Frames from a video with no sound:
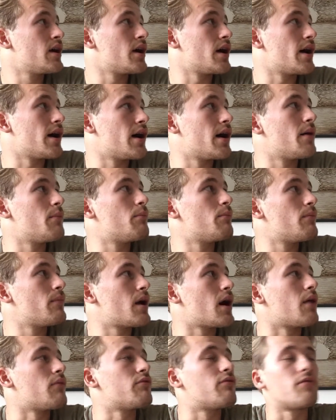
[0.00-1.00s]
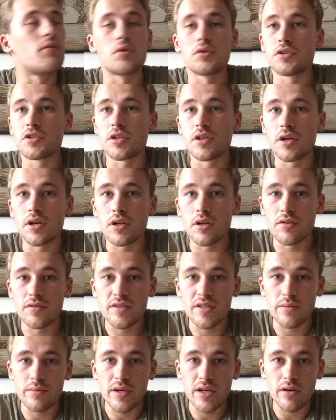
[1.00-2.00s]
I'm fortunate enough
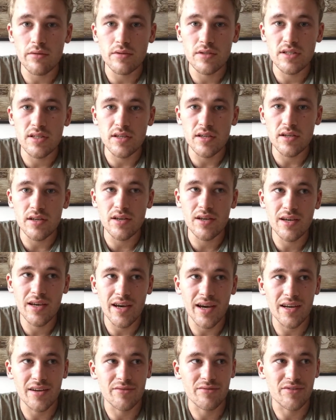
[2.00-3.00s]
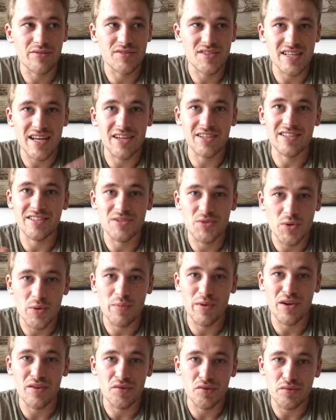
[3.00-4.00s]
to be able to kind of have settled into a
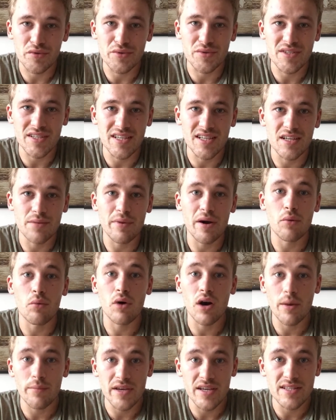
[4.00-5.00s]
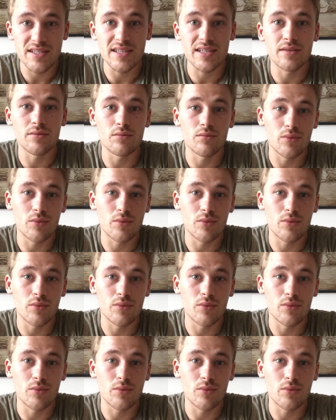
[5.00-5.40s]
bit of a routine about what I'm eating,